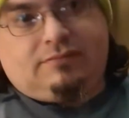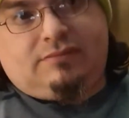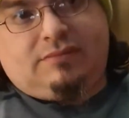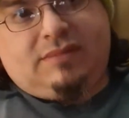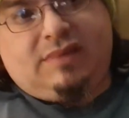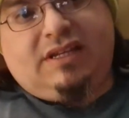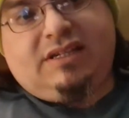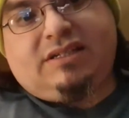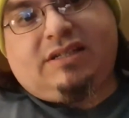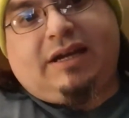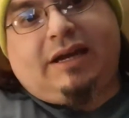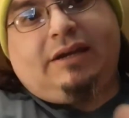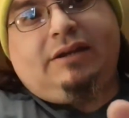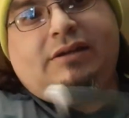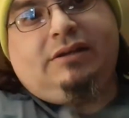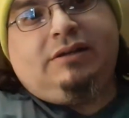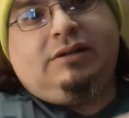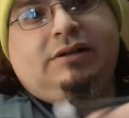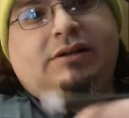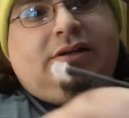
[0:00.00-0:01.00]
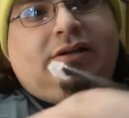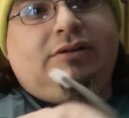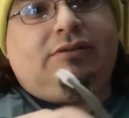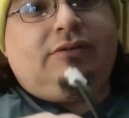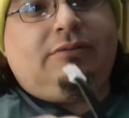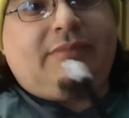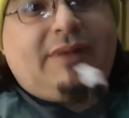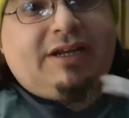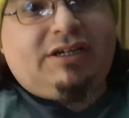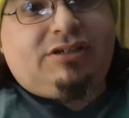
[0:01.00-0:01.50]
this guy.
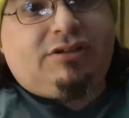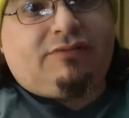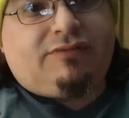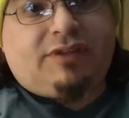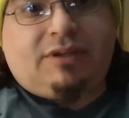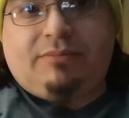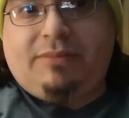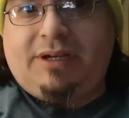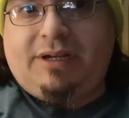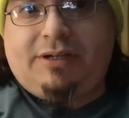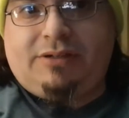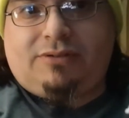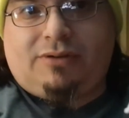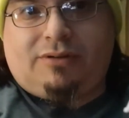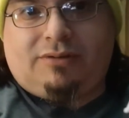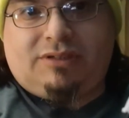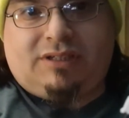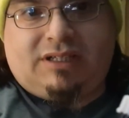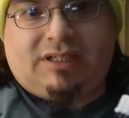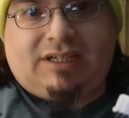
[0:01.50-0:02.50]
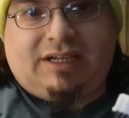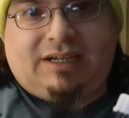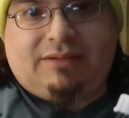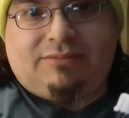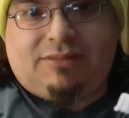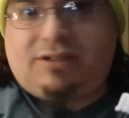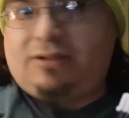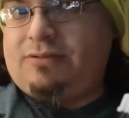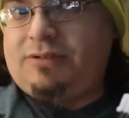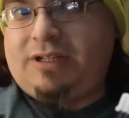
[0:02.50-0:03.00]
Reminds you of the mini drones at
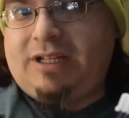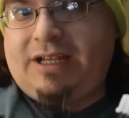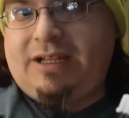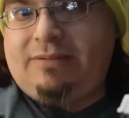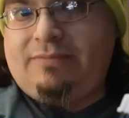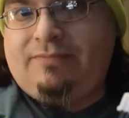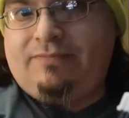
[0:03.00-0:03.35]
times, don't they?